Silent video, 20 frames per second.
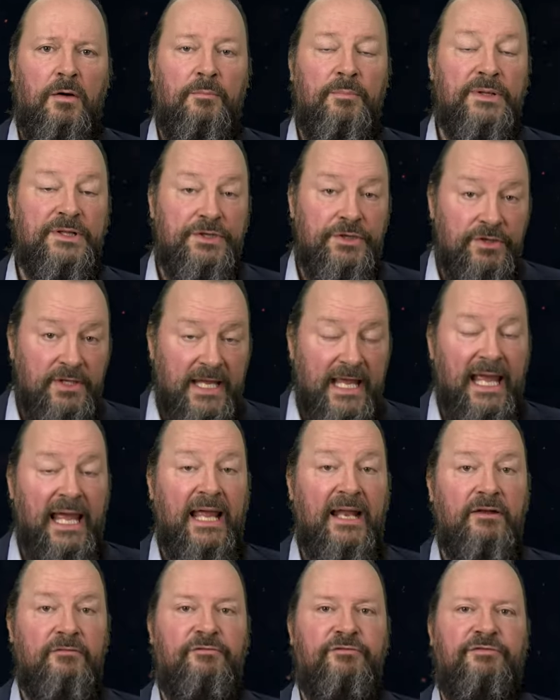but you
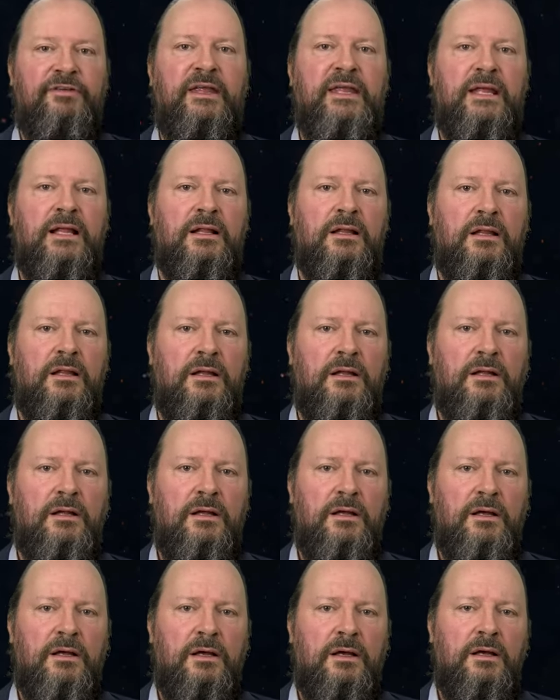can feel,
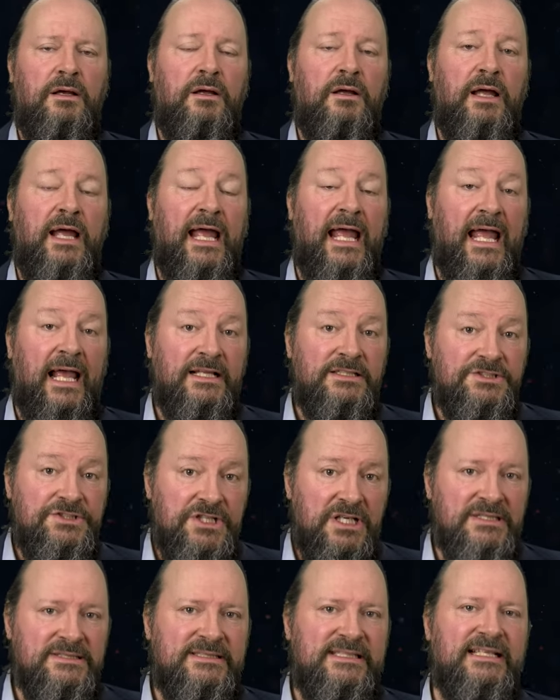
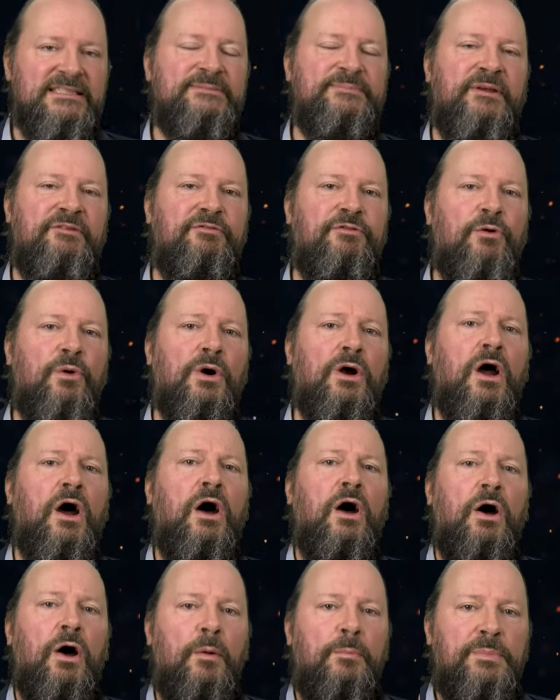just as before,
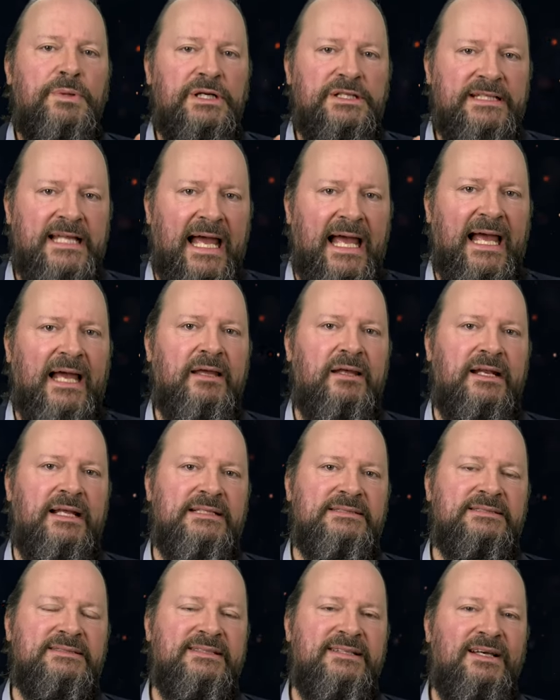a
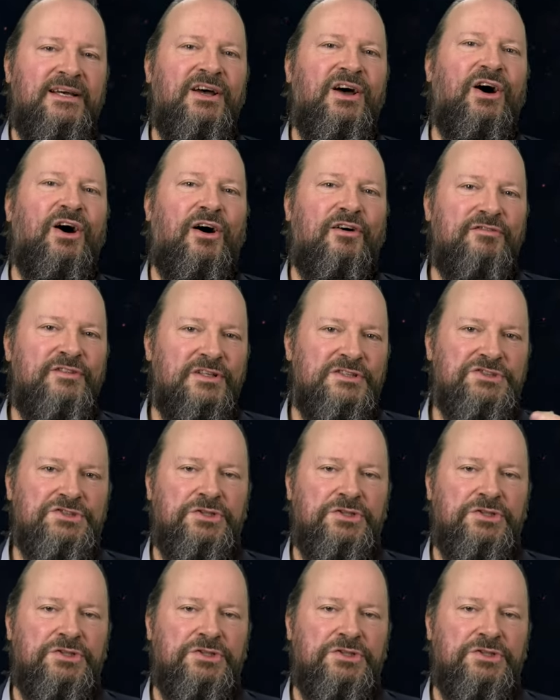protagonist of the